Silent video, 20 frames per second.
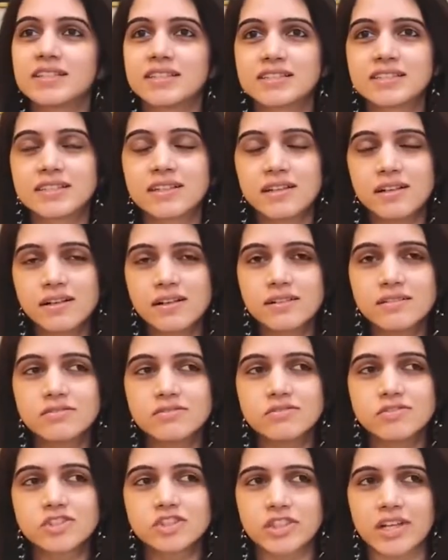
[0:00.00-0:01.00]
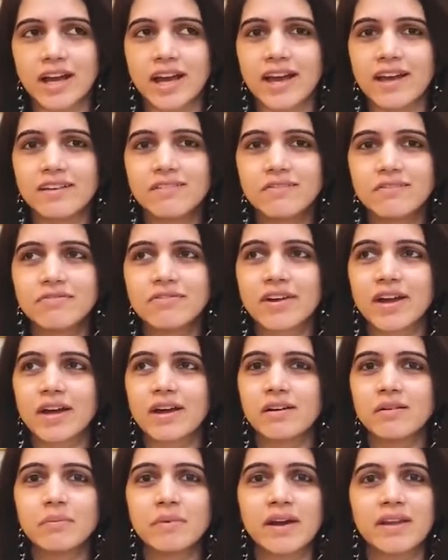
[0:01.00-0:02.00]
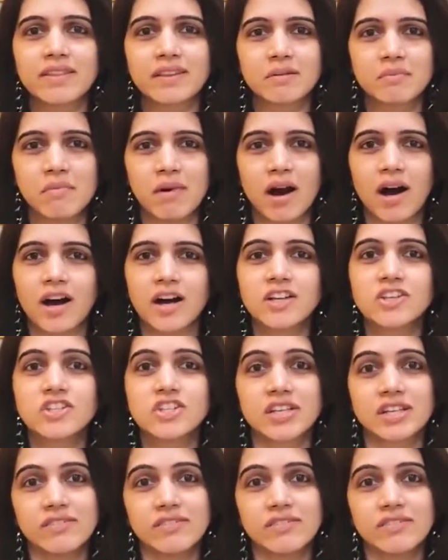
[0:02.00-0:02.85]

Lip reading: This year, Jan, Feb, I think March,